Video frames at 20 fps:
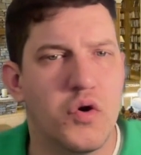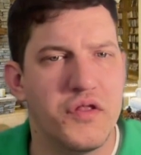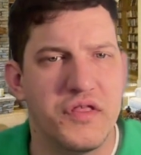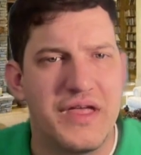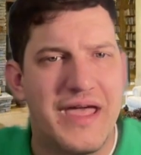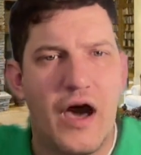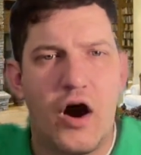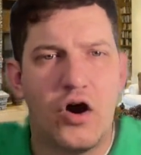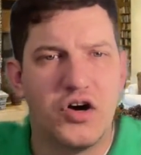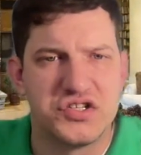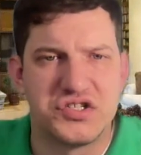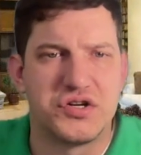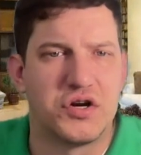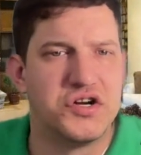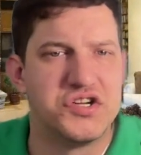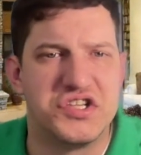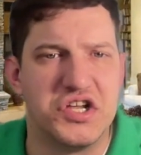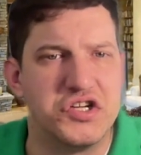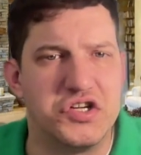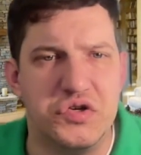the
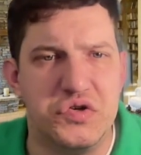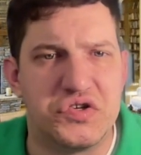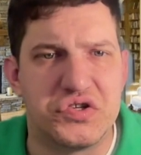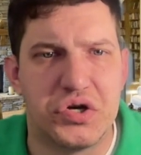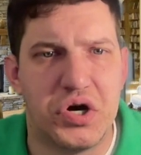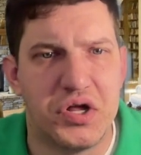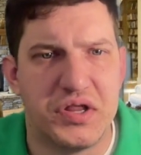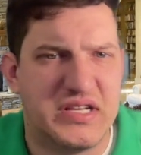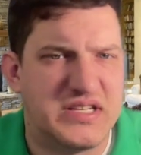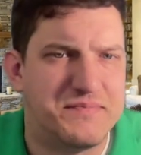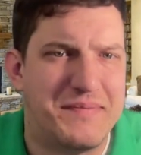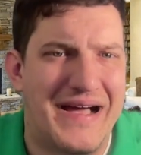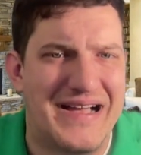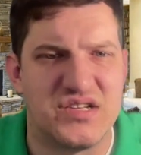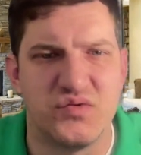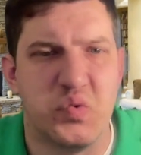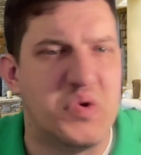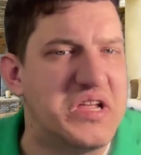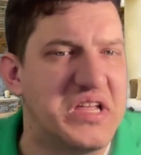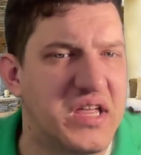all-stars that you saw this
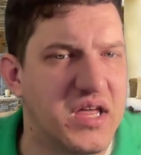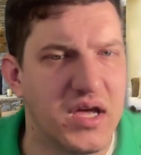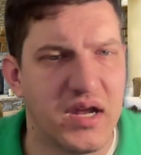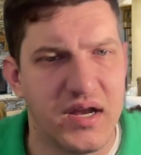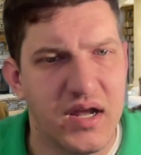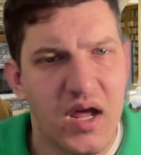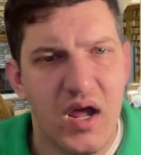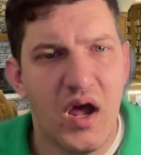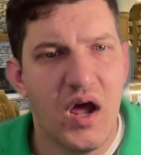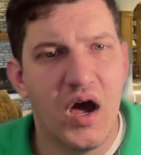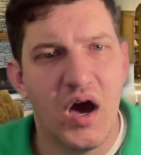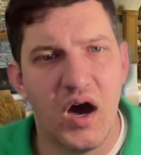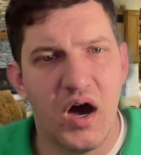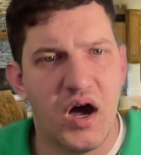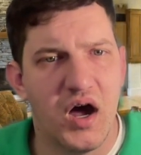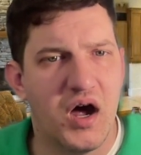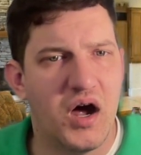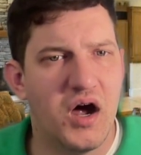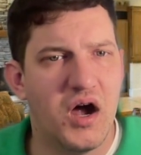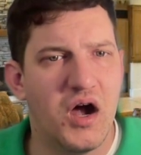past weekend.
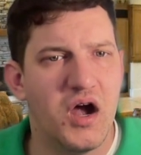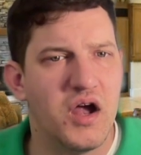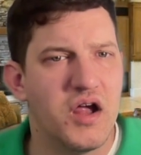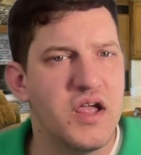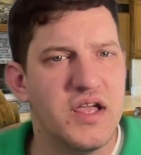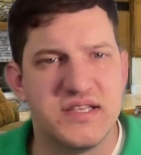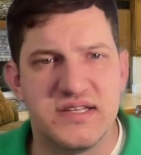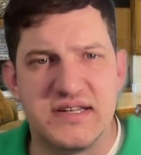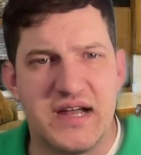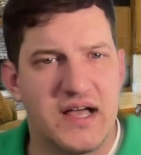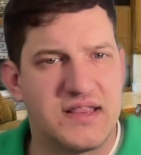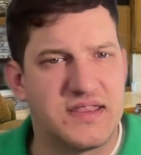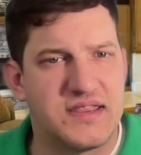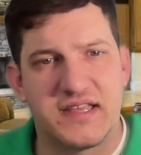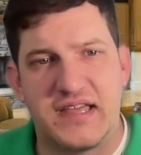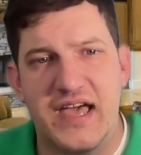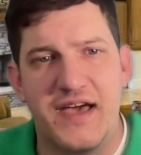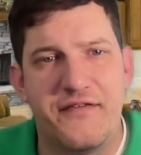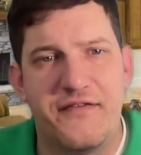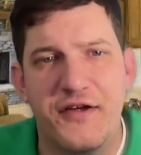It's not the
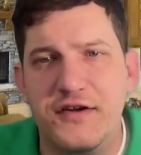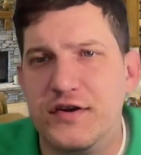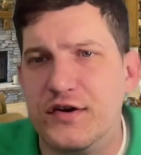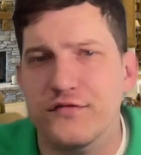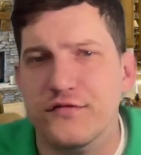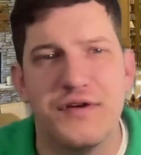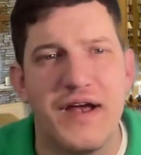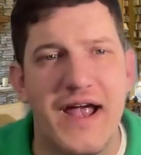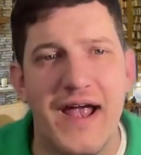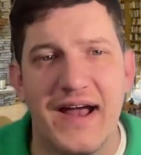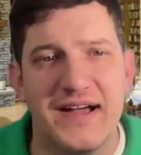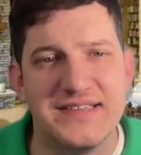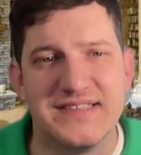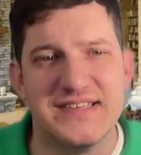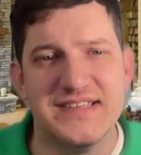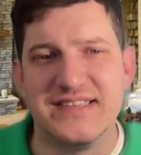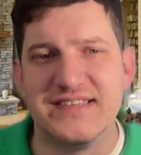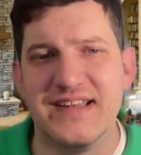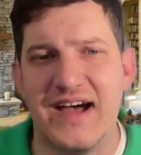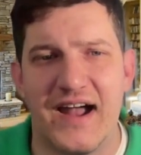Kevin Durant's.
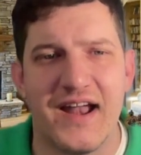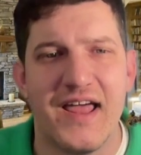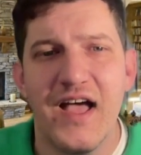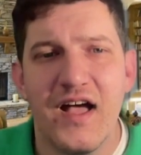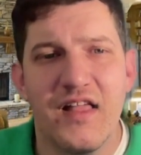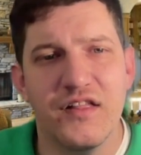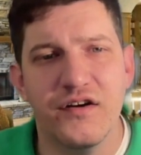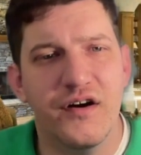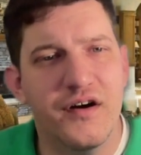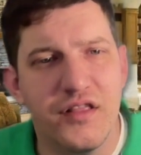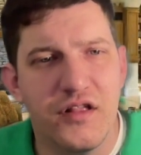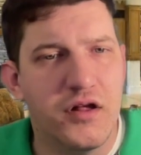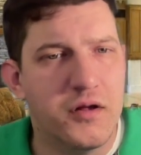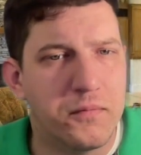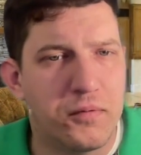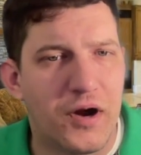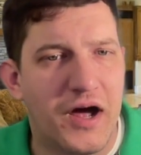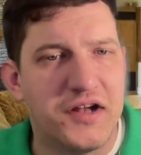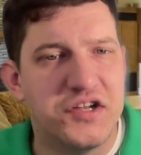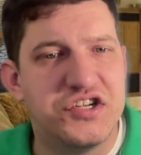It's not the
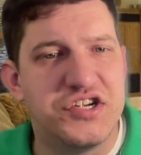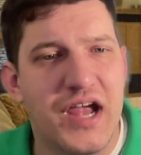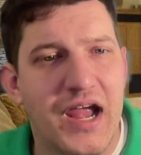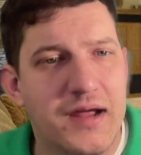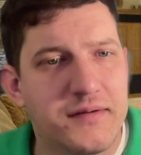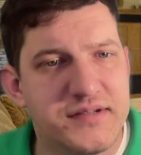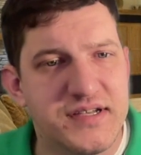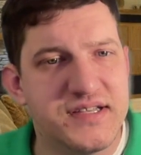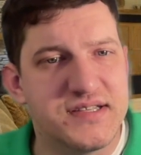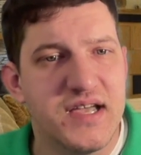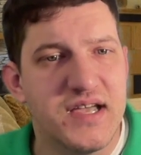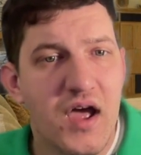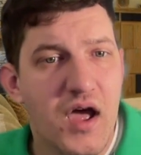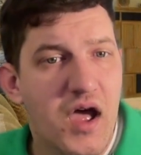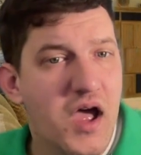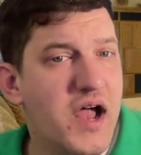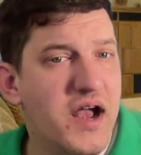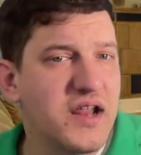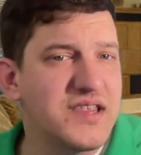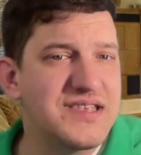LeBron James's.
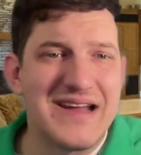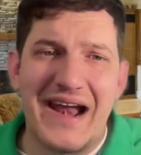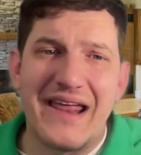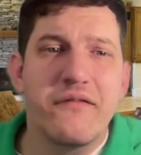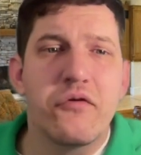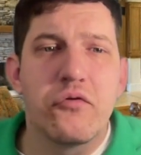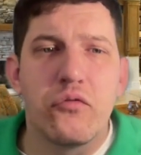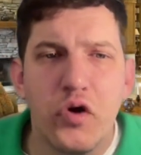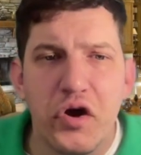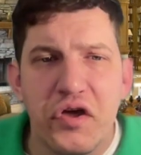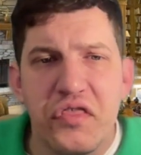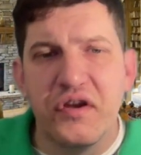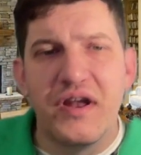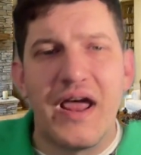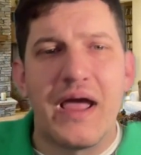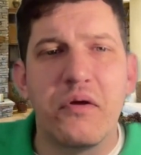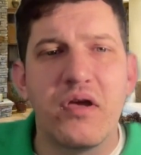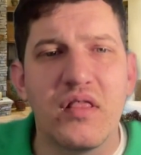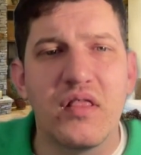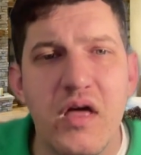And it's not even really the
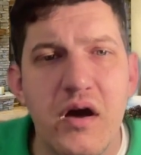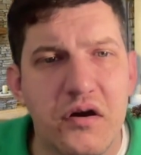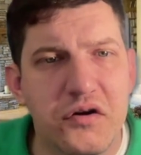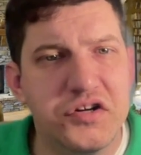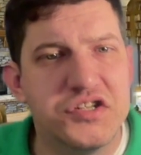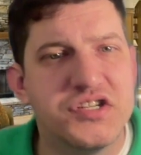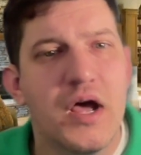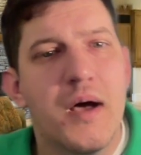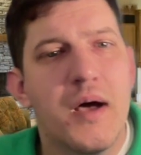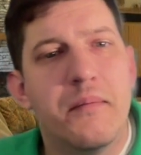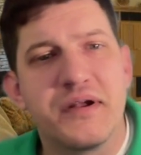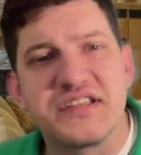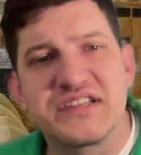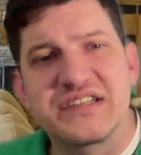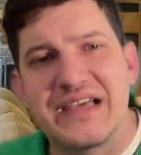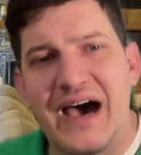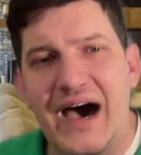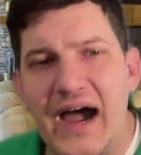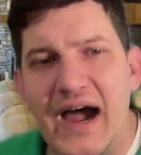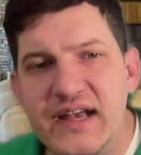Damian Lillard's, but it's
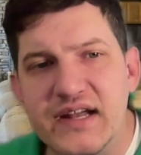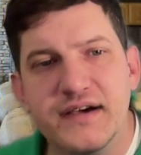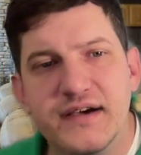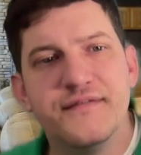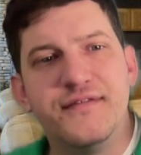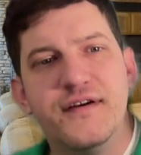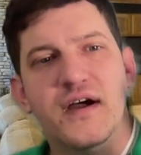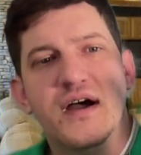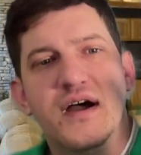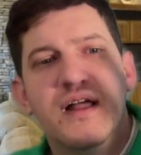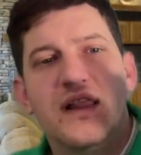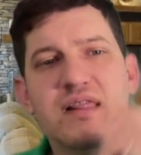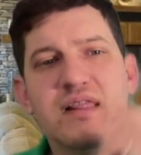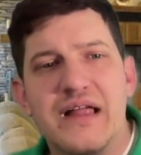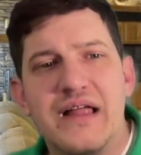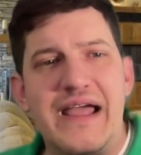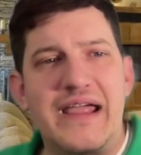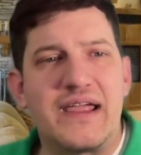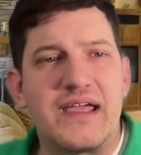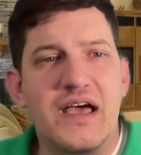kind of
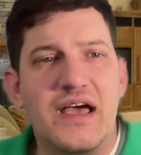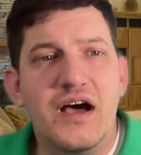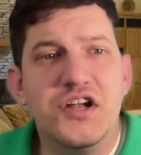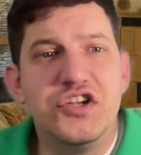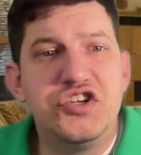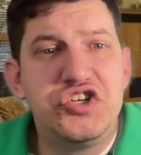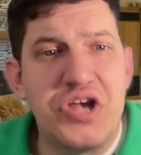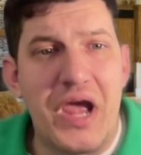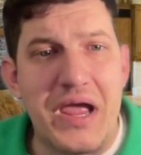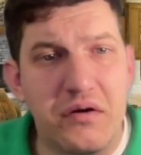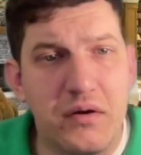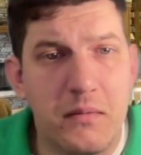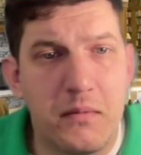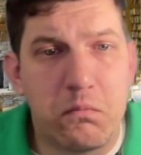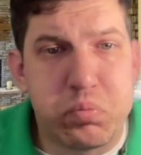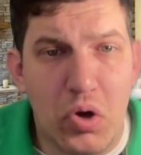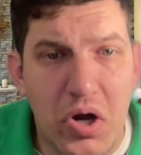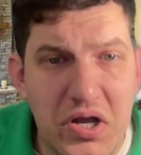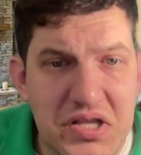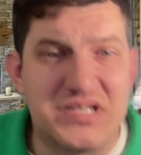like a Jalen
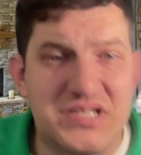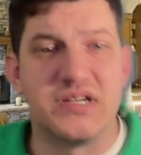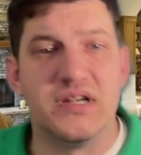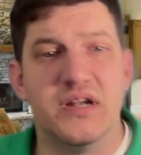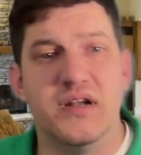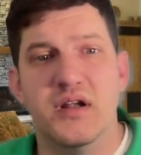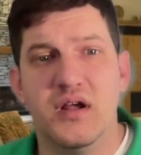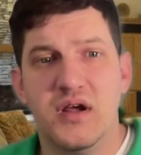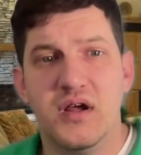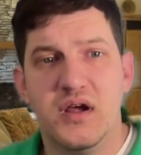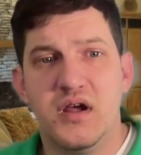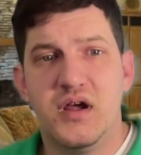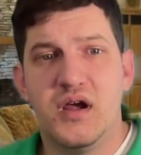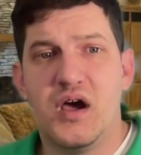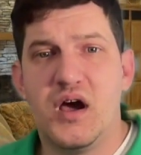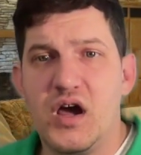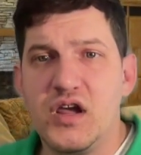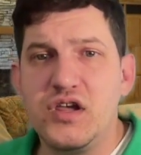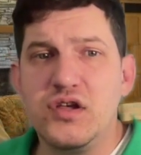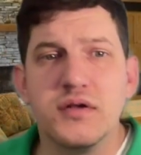Brunson.
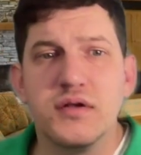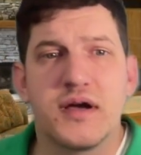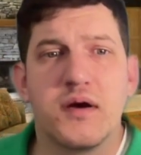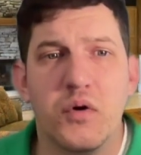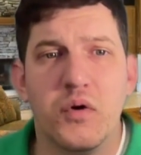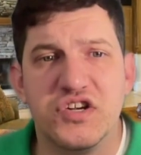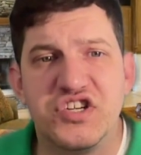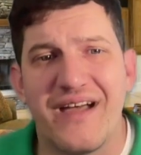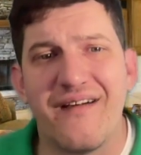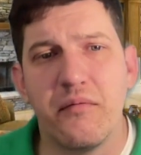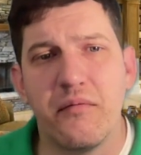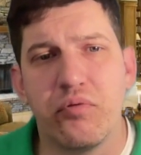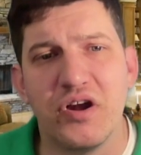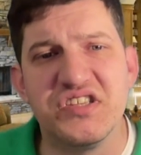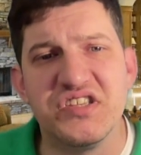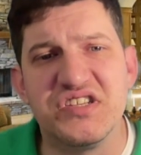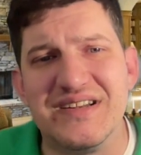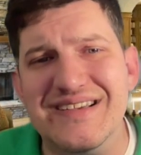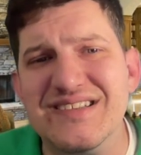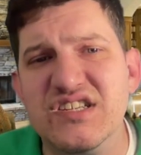You look at what Jalen
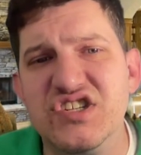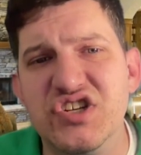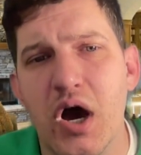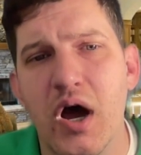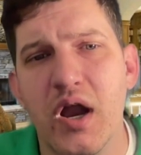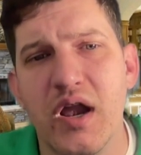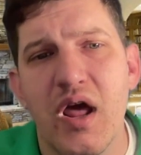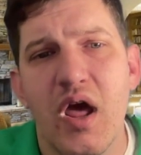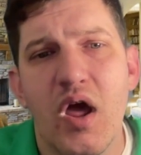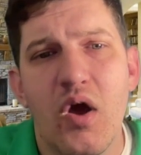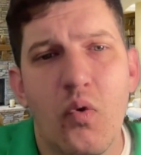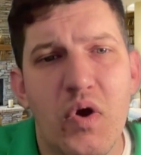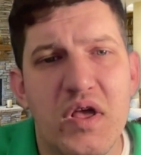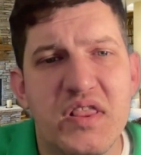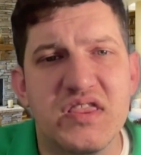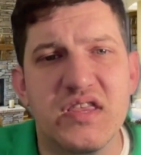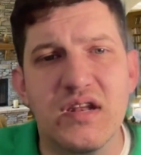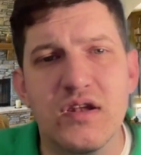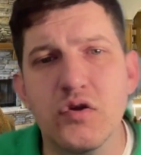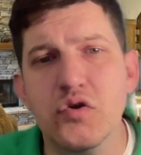Brunson has done
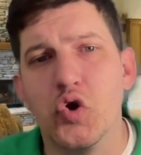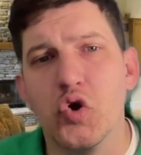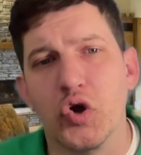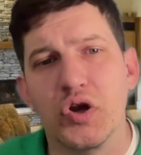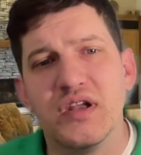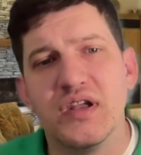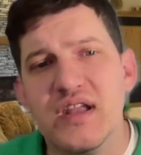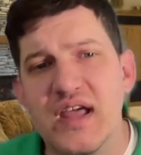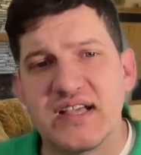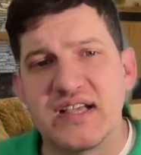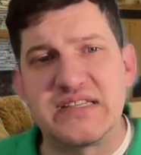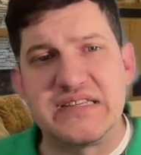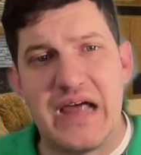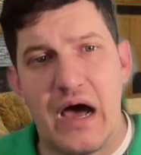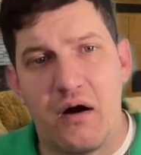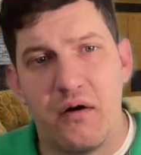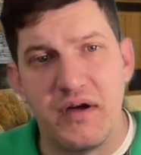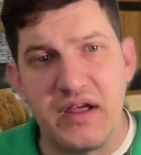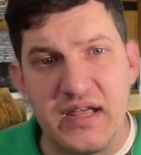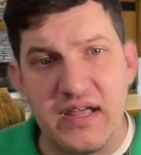with the New York Knicks.
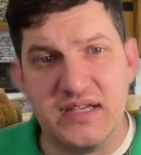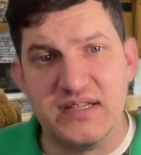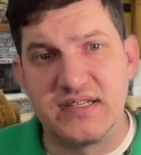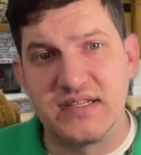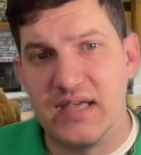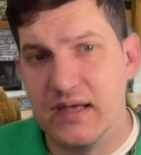Now, the